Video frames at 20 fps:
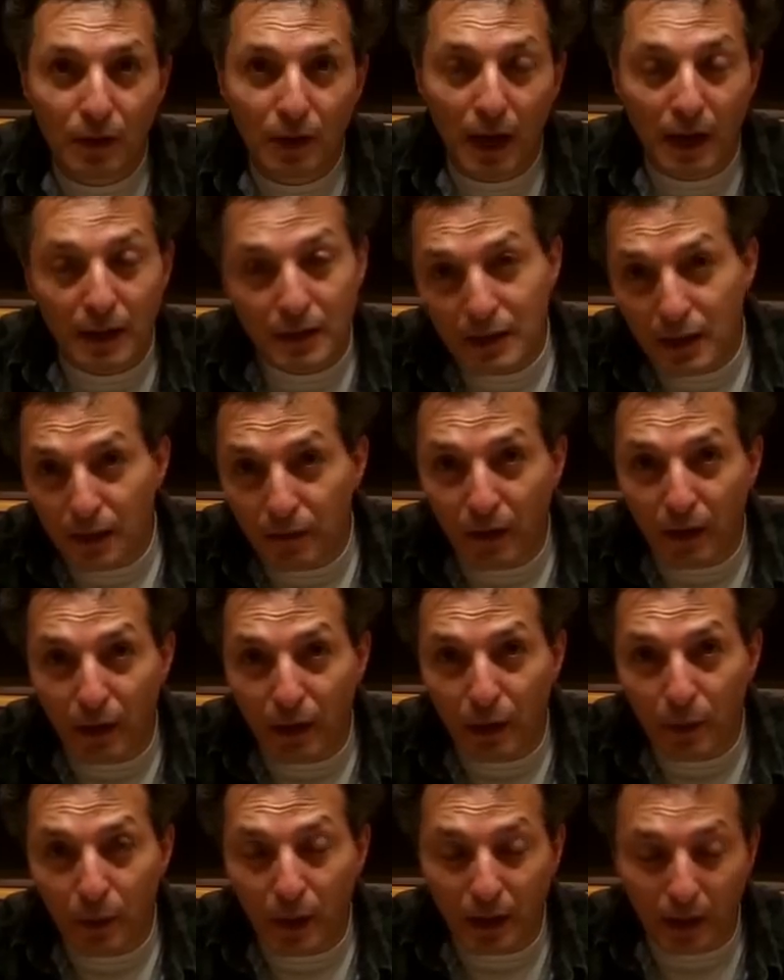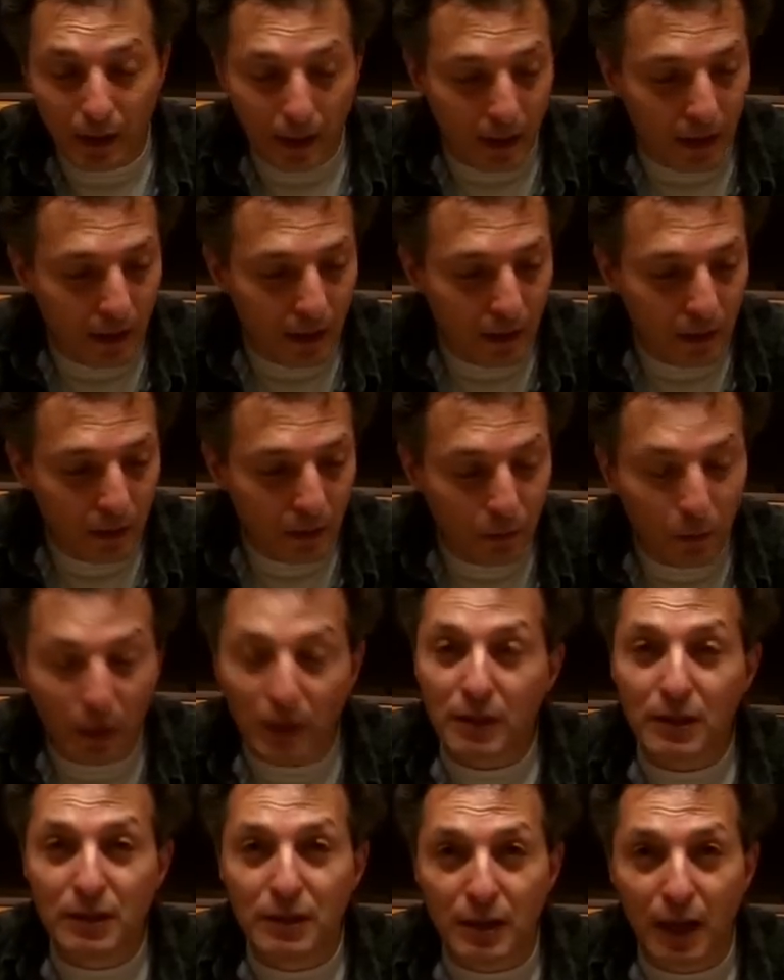and see very quickly
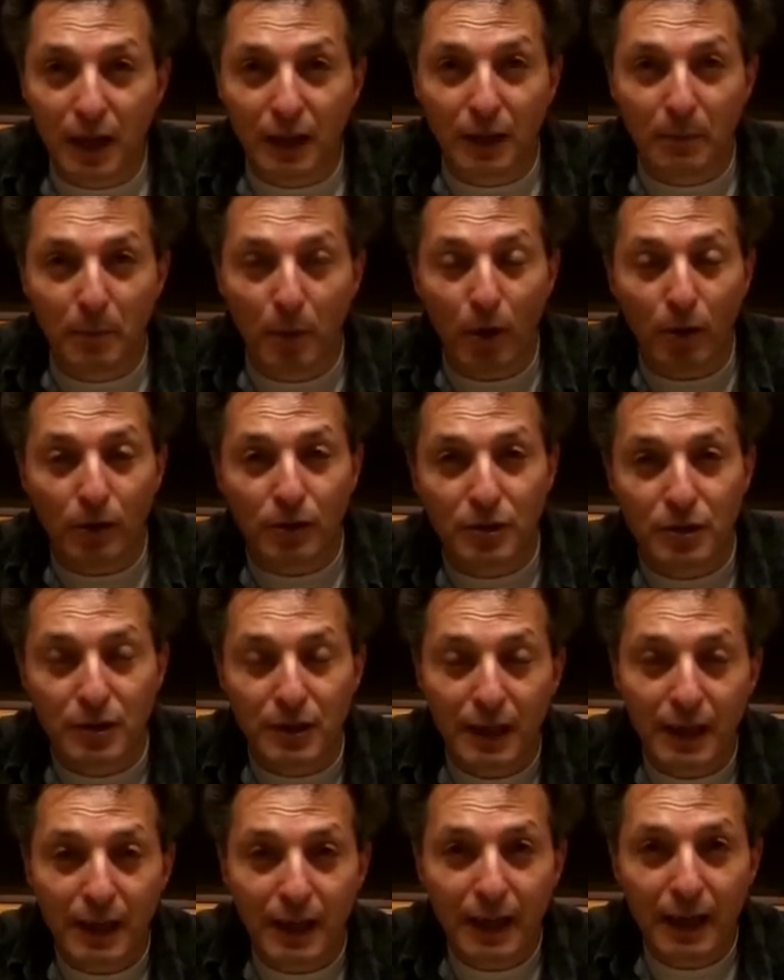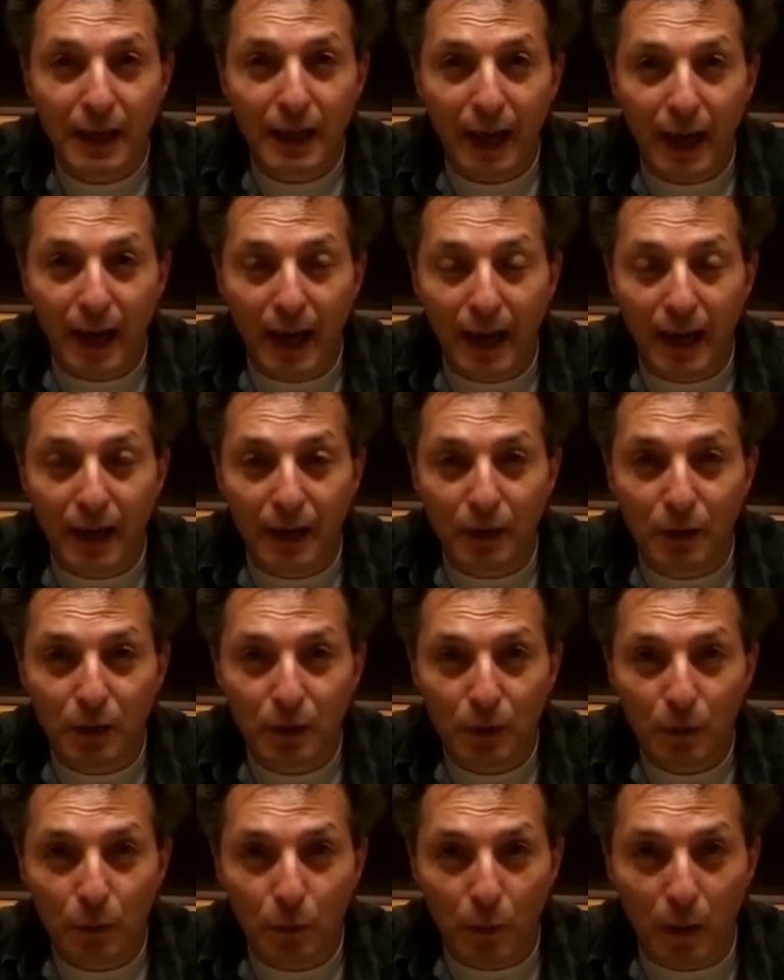what's inside the box and
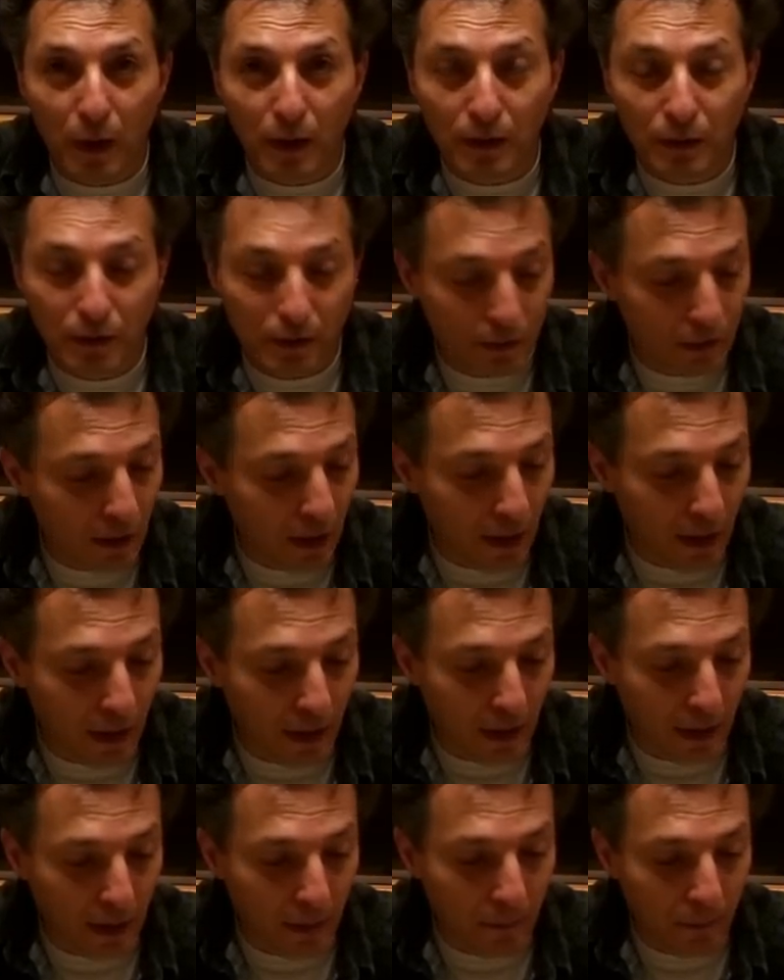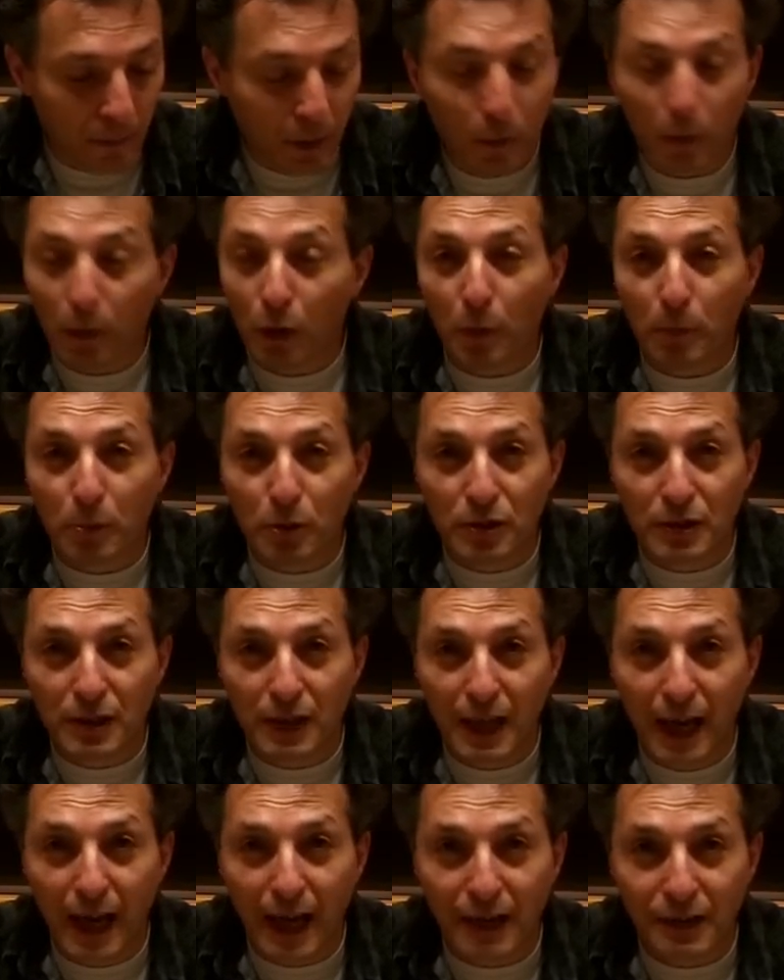what options
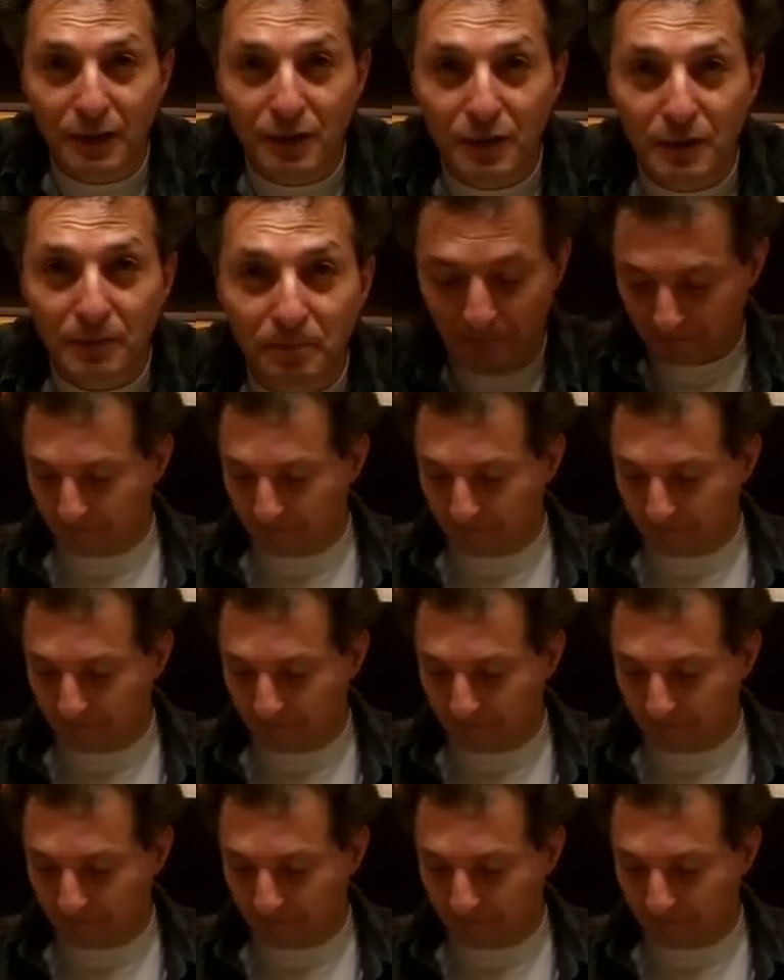it has.